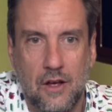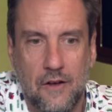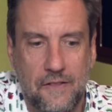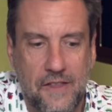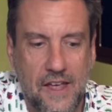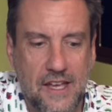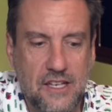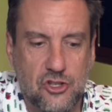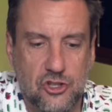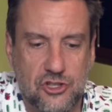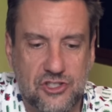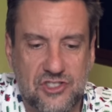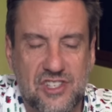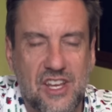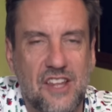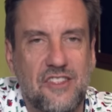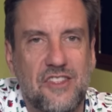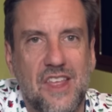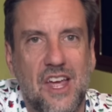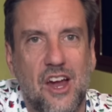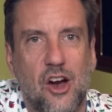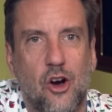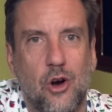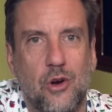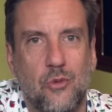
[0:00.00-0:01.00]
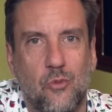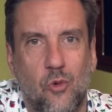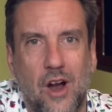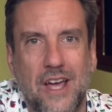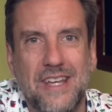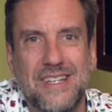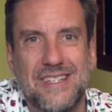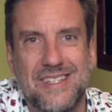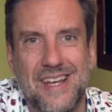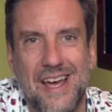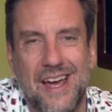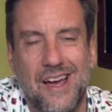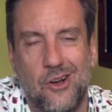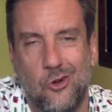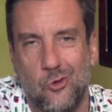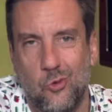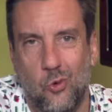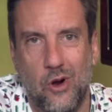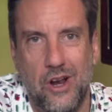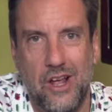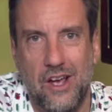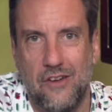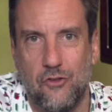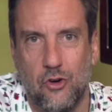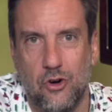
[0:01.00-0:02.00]
They just sit there and write down
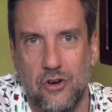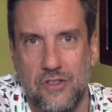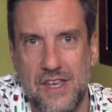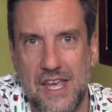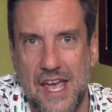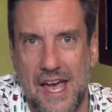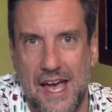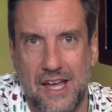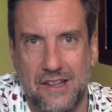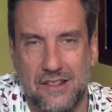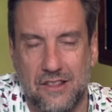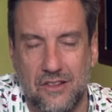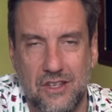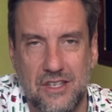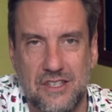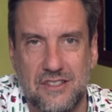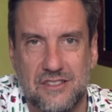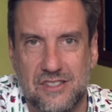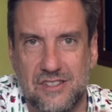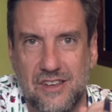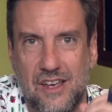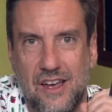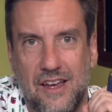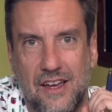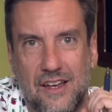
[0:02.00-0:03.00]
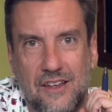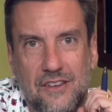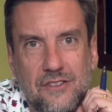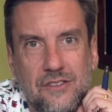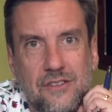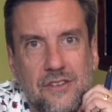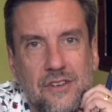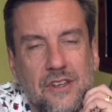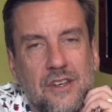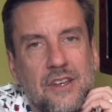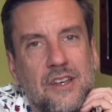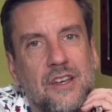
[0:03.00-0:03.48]
whatever the athlete says,